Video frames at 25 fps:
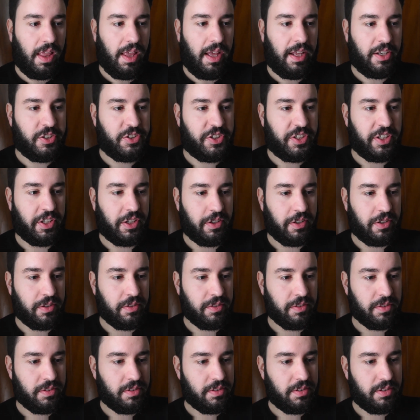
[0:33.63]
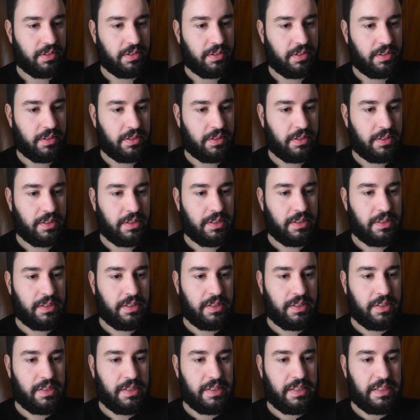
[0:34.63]
And she goes,
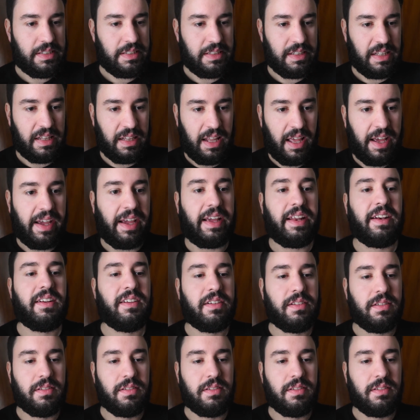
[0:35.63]
light